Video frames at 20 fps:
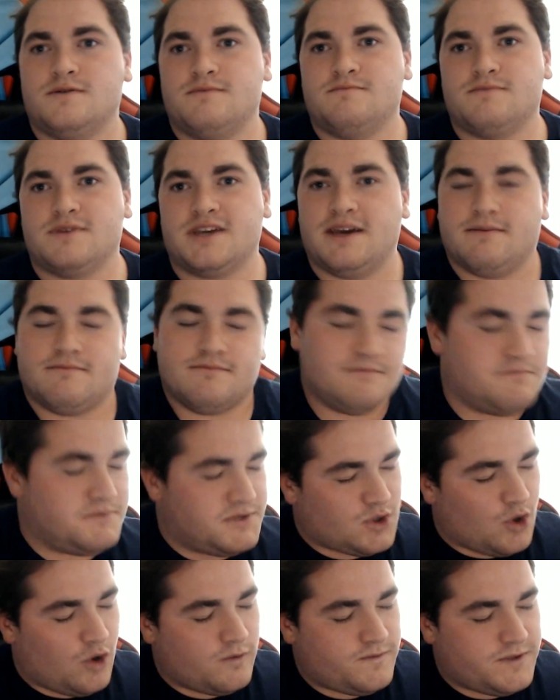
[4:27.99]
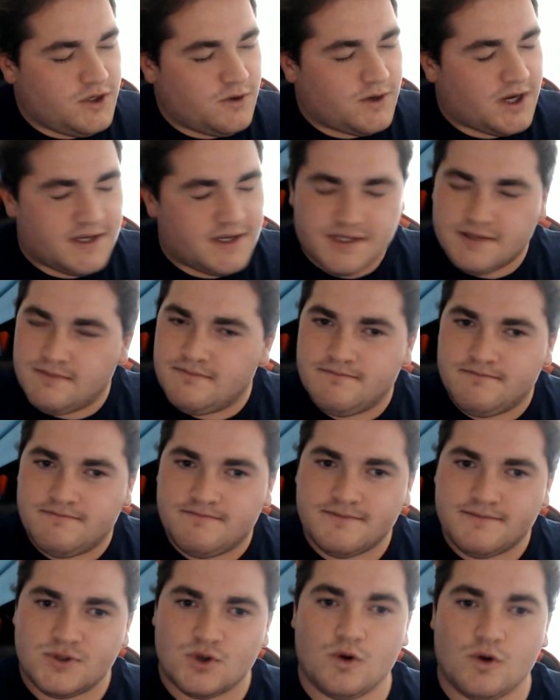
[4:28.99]
Again, so up to you guys.
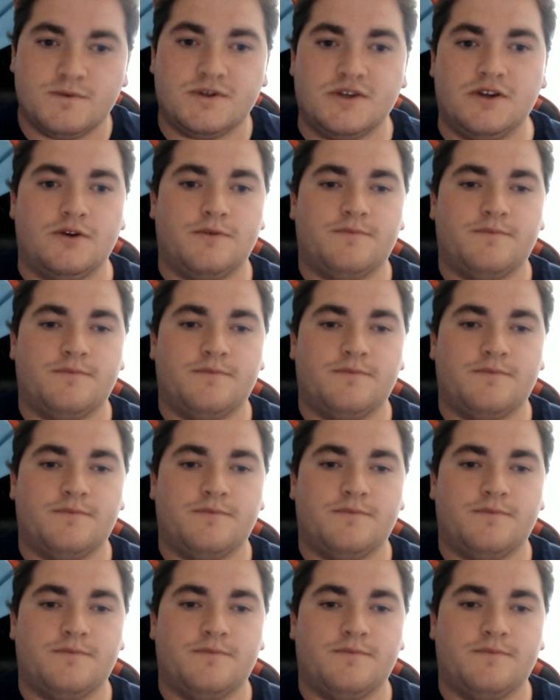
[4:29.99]
So up to you.